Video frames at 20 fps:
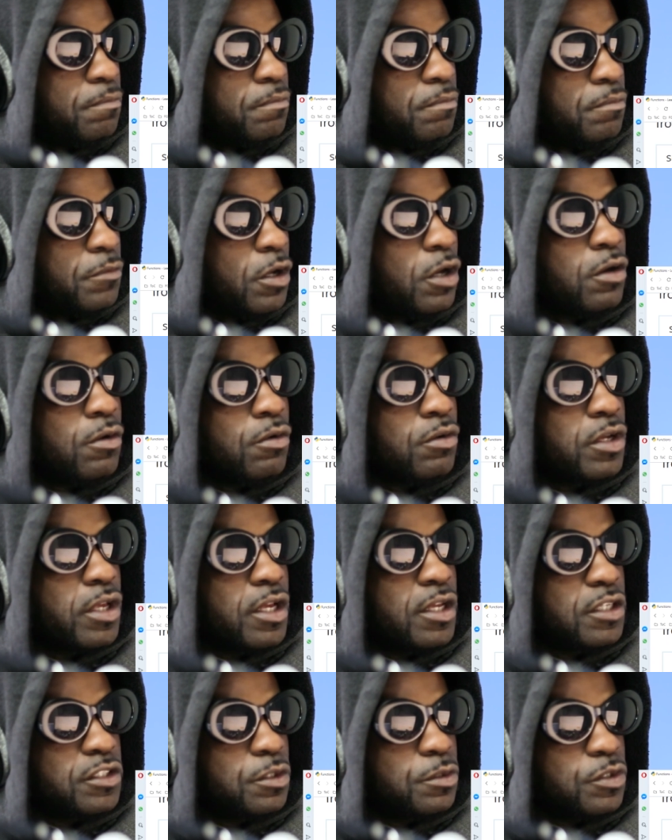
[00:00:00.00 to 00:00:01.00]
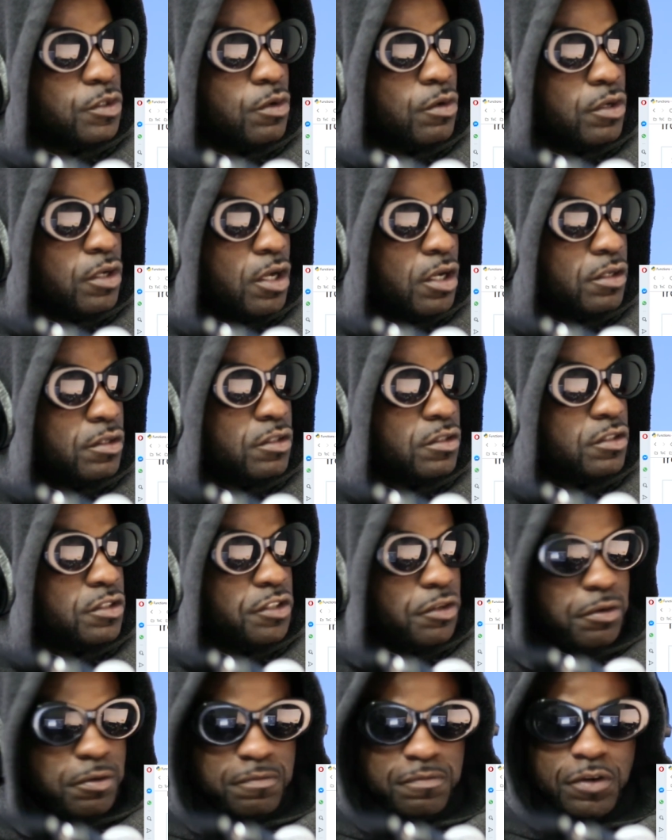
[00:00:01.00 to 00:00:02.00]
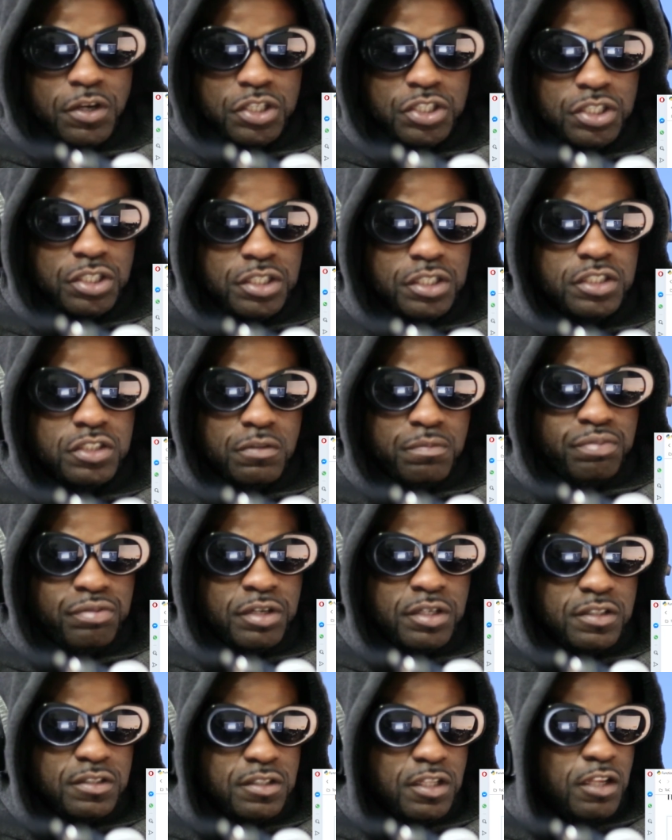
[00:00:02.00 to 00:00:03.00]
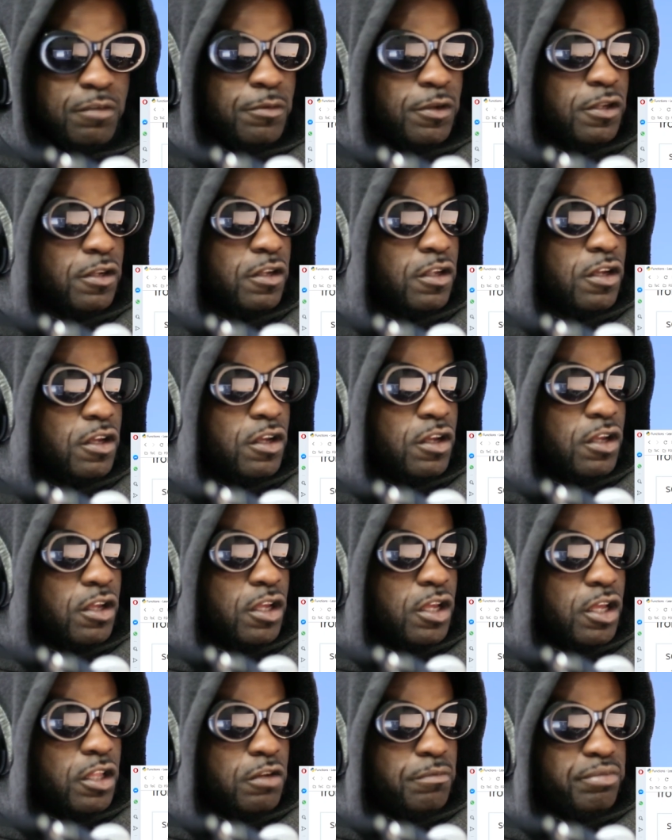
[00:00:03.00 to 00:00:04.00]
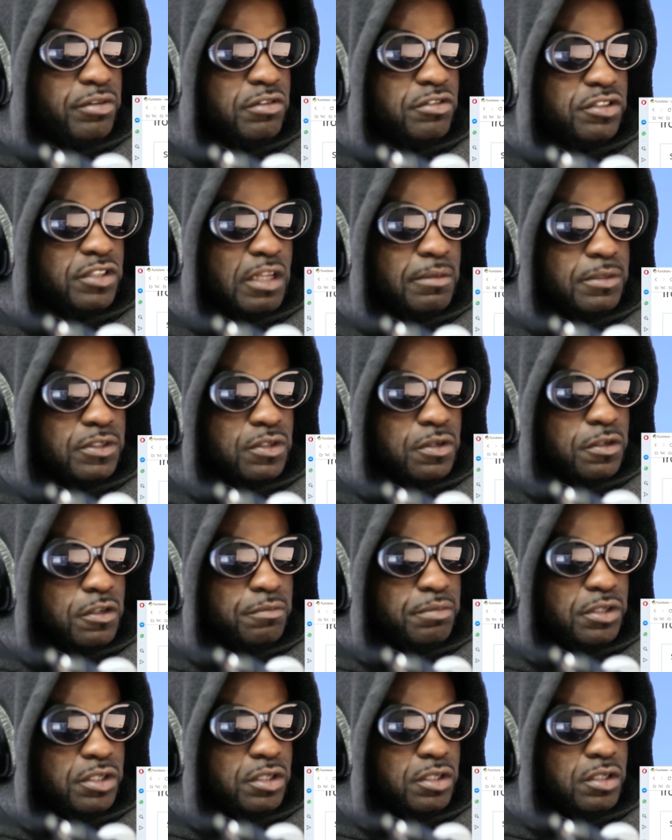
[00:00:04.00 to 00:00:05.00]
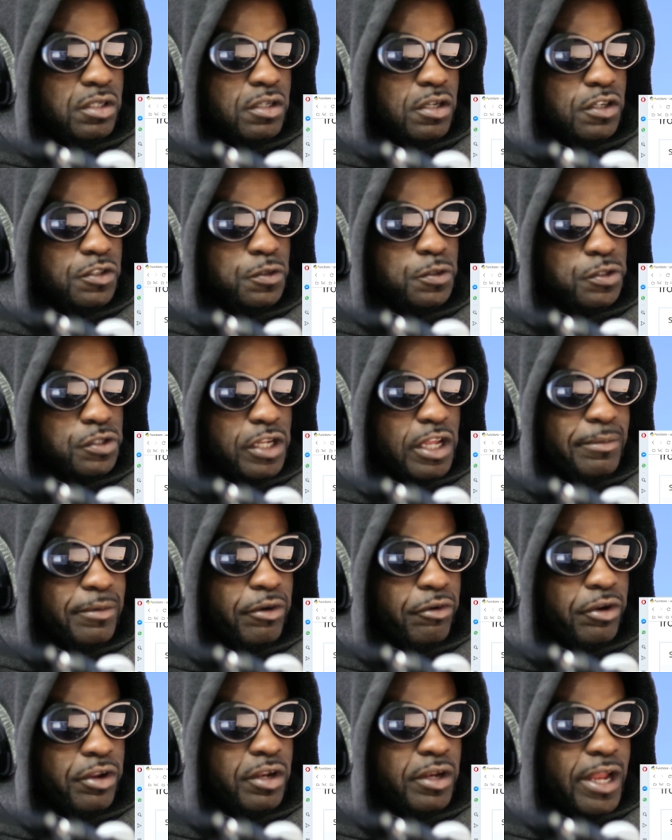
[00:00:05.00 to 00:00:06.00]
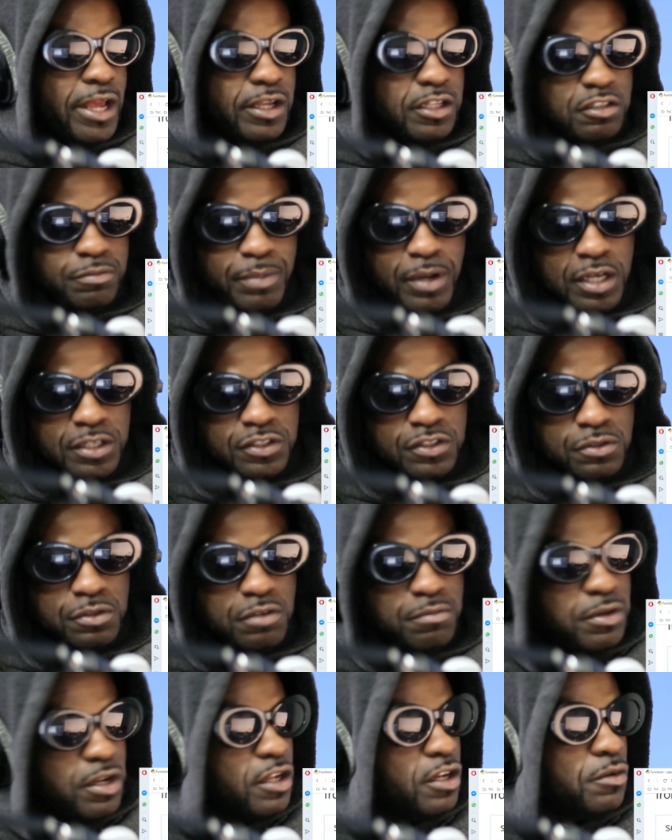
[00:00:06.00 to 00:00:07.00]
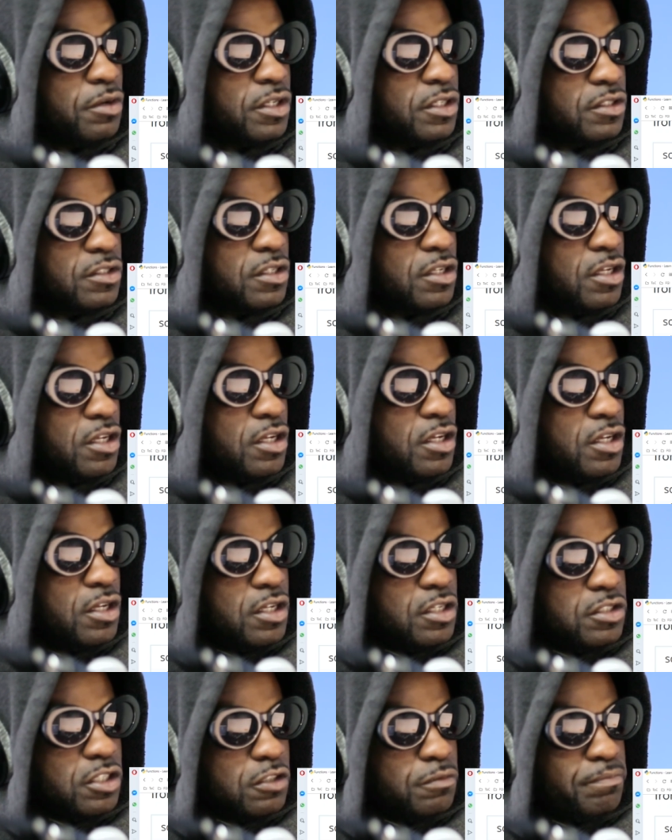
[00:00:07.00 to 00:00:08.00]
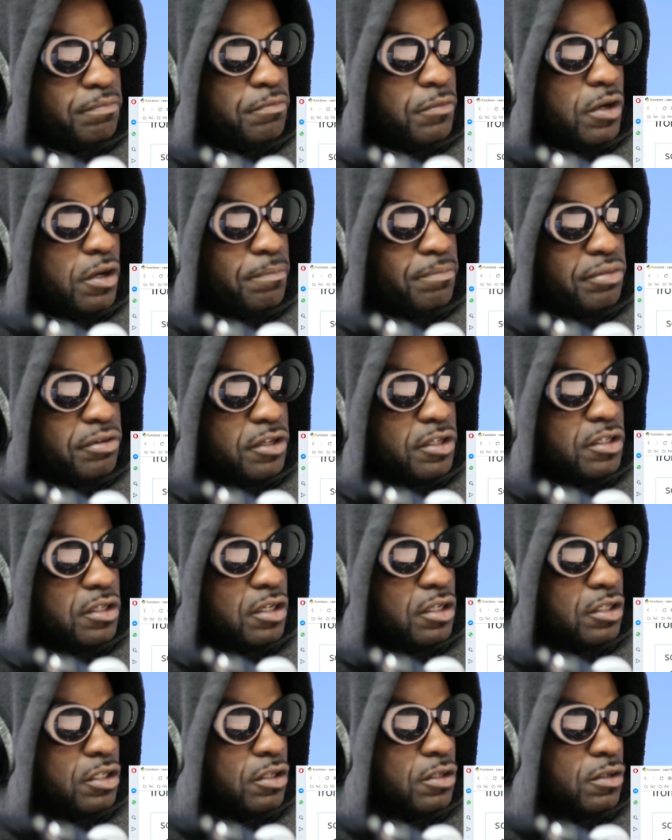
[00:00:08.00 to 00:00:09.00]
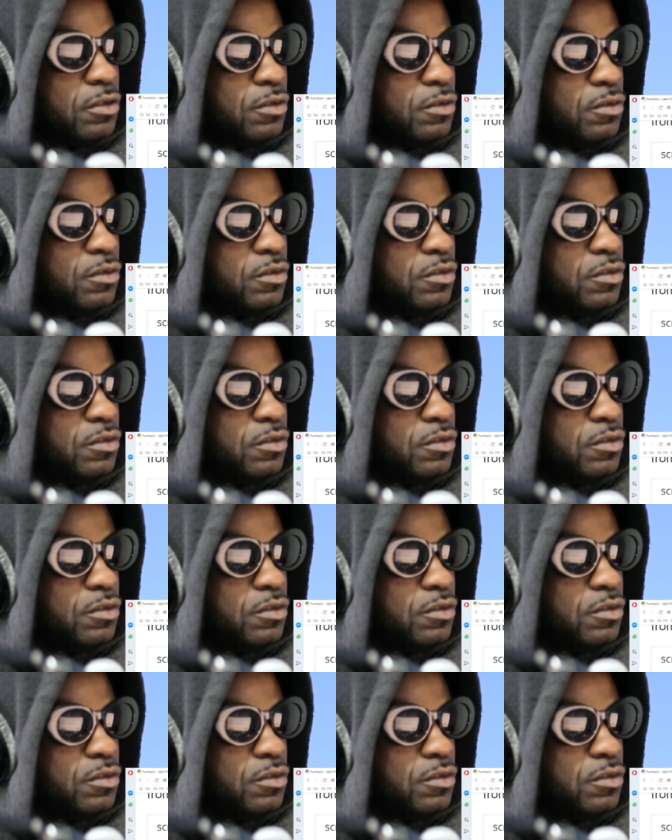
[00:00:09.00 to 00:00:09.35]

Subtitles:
Oh, okay, I see what's going on. So the function is a print statement, and the print statement is going to be a username and greeting that gets passed to it. But anyways, so it's print hello,